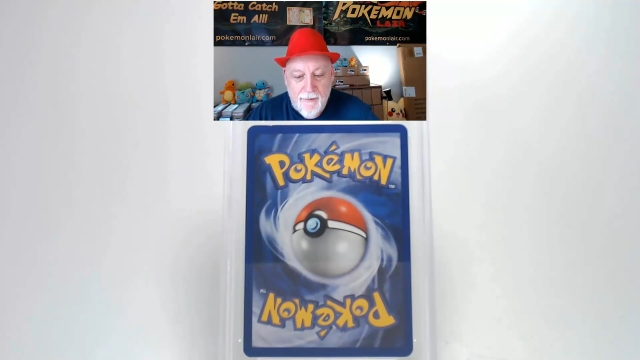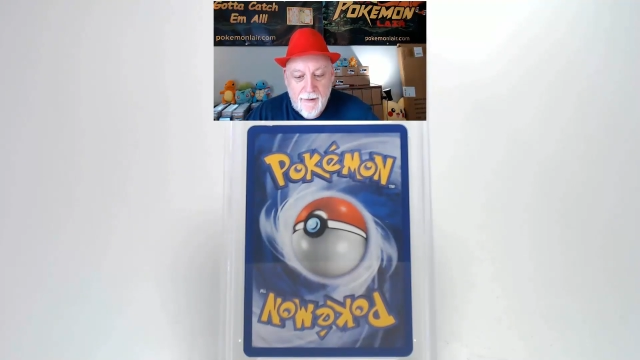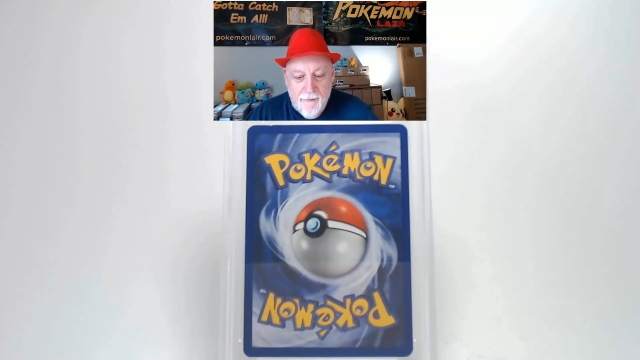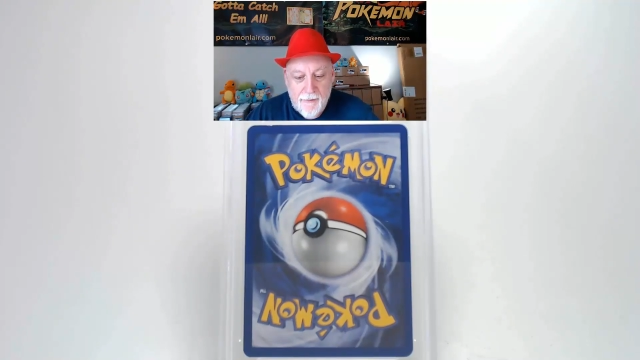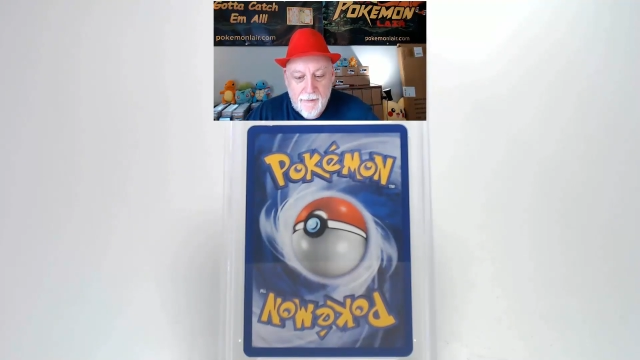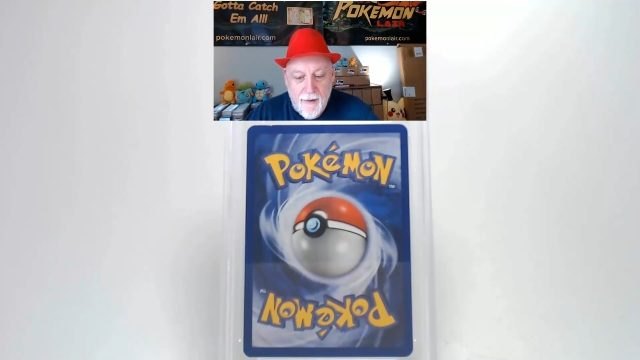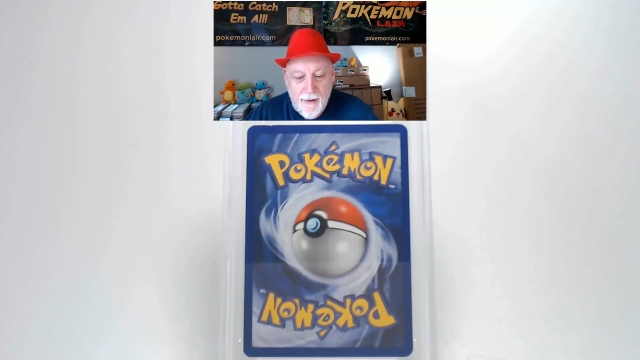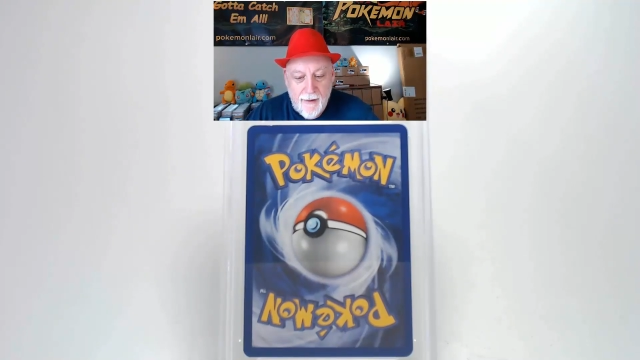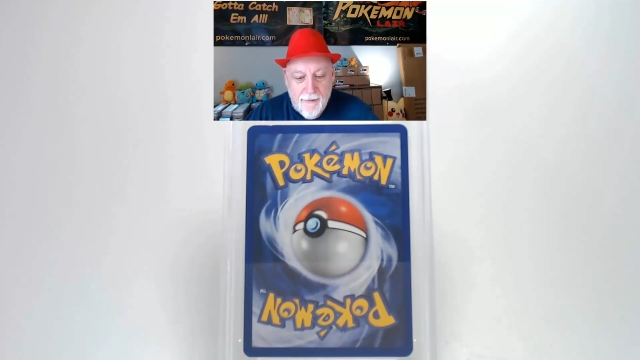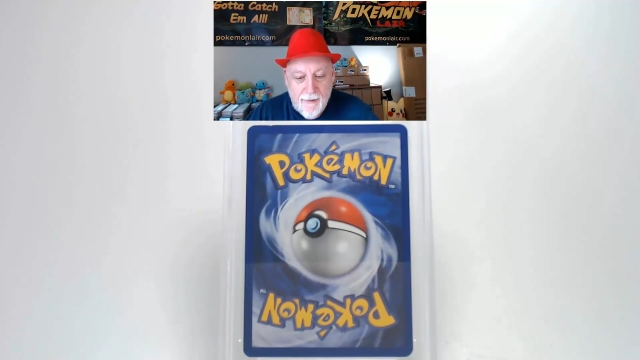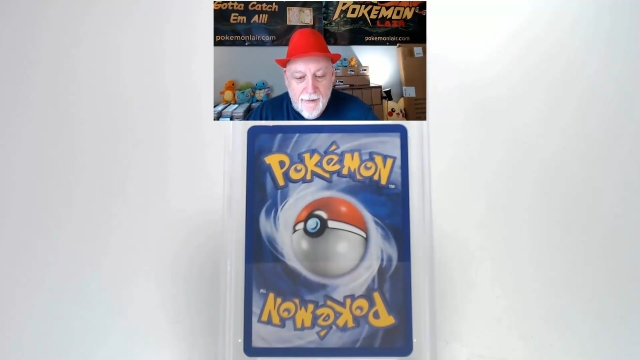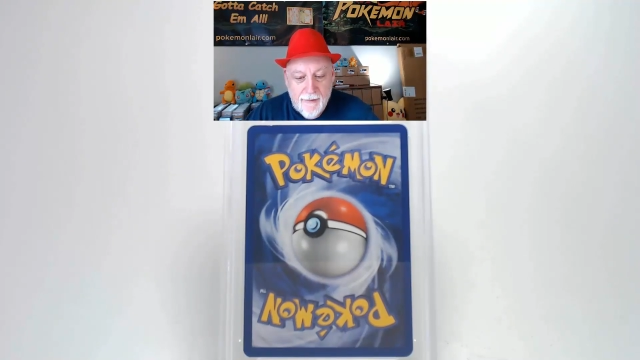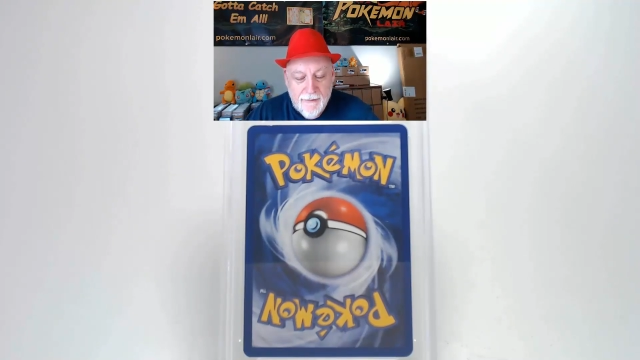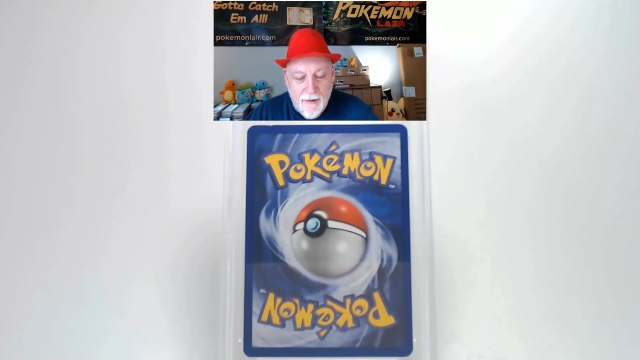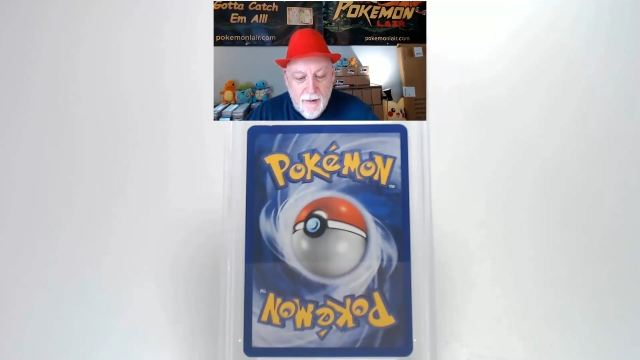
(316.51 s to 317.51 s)
left to right, I
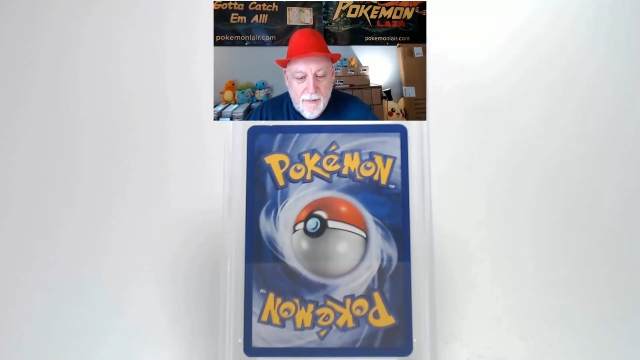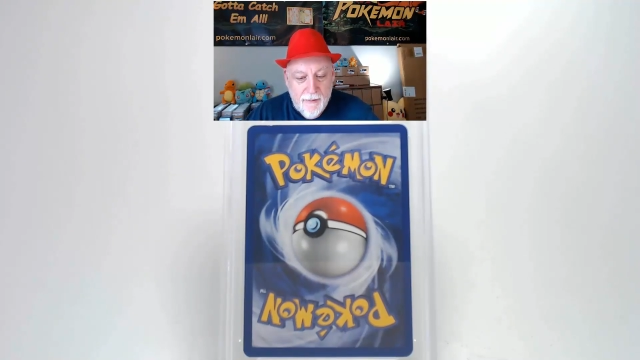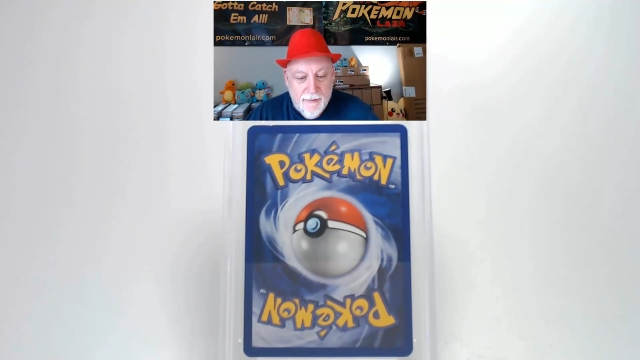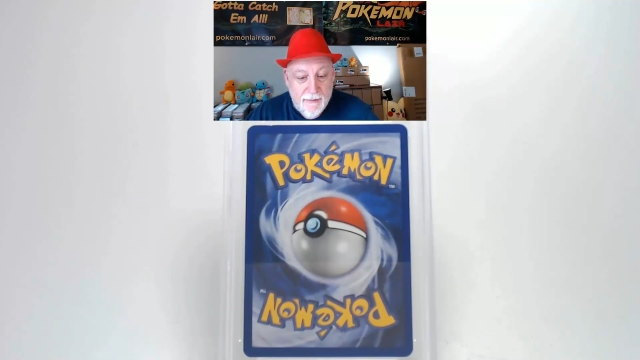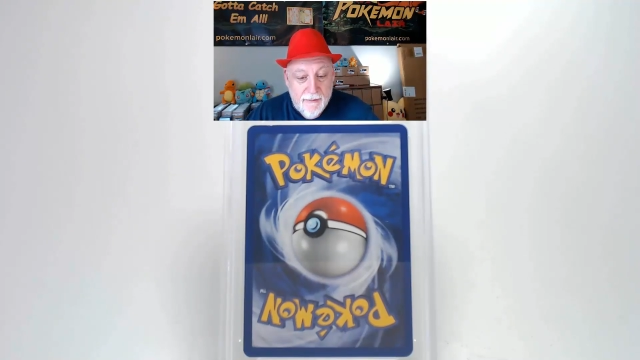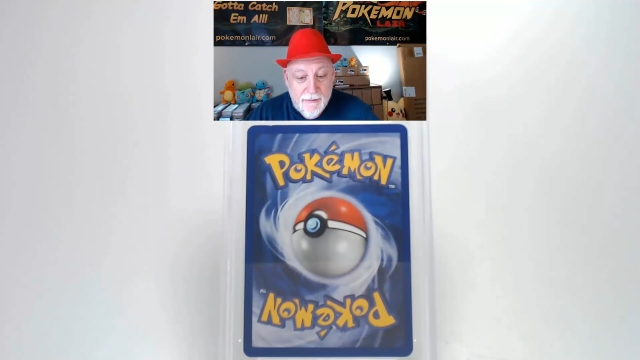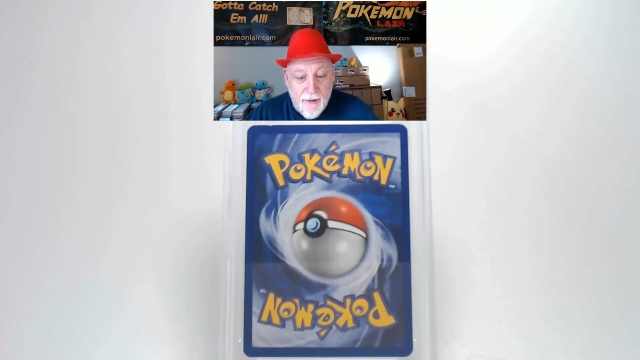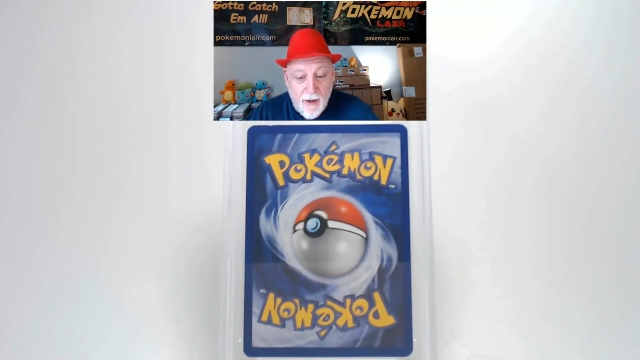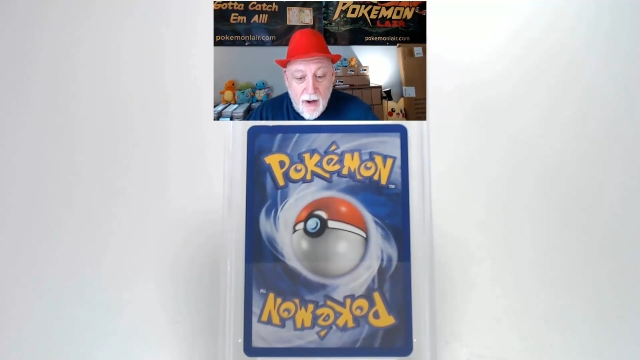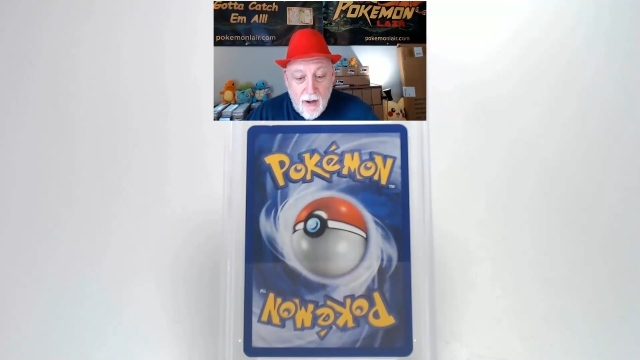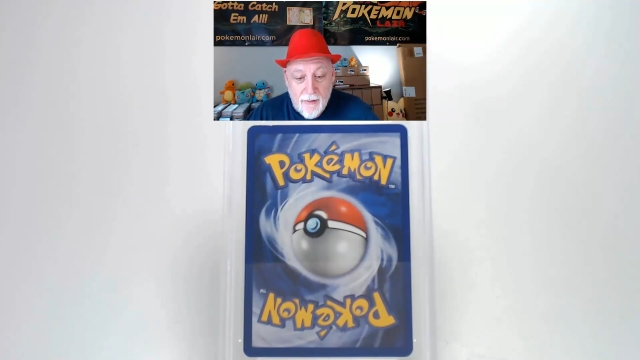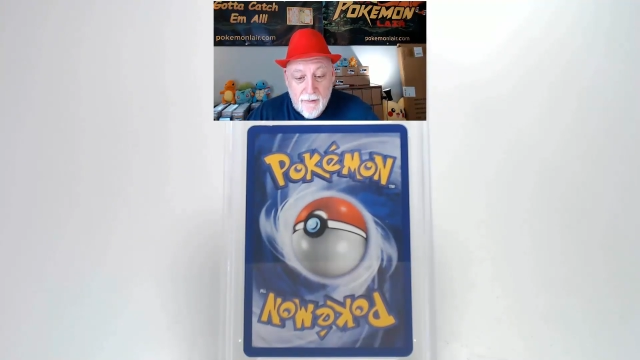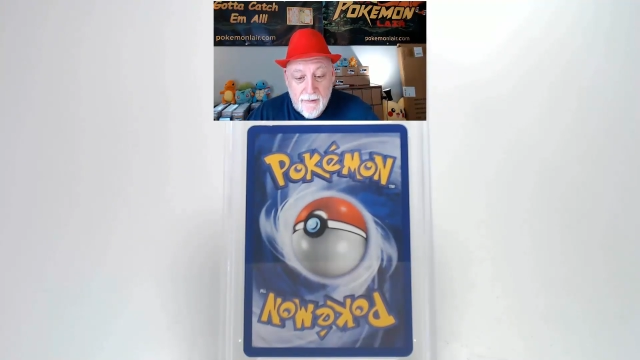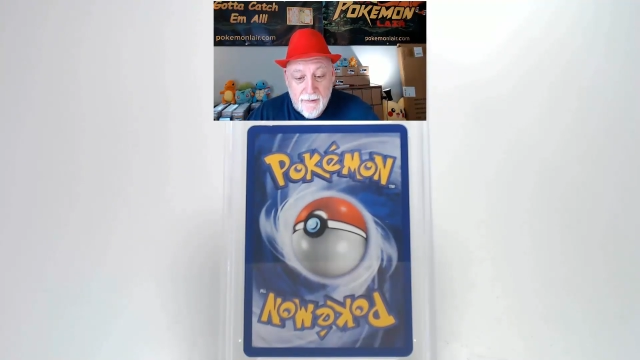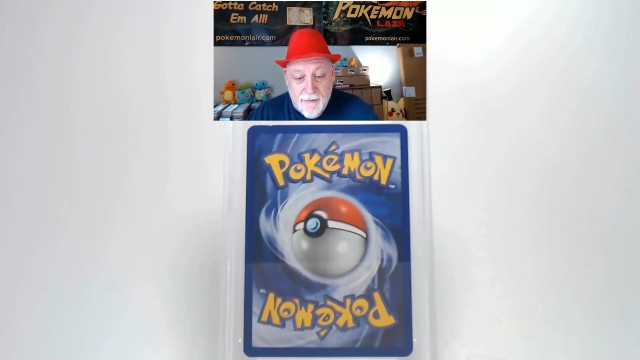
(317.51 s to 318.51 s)
think it's all within
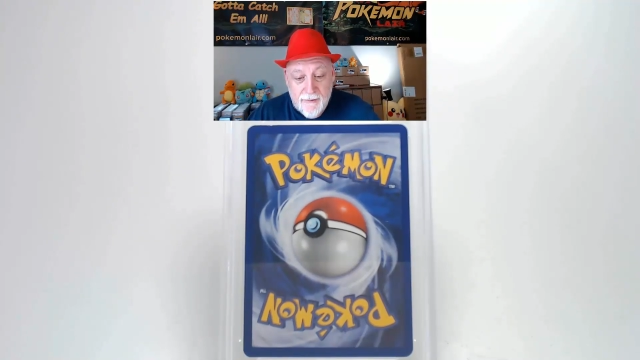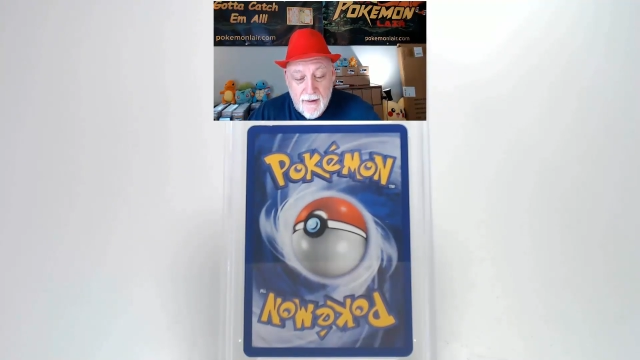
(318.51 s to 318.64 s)
tolerance.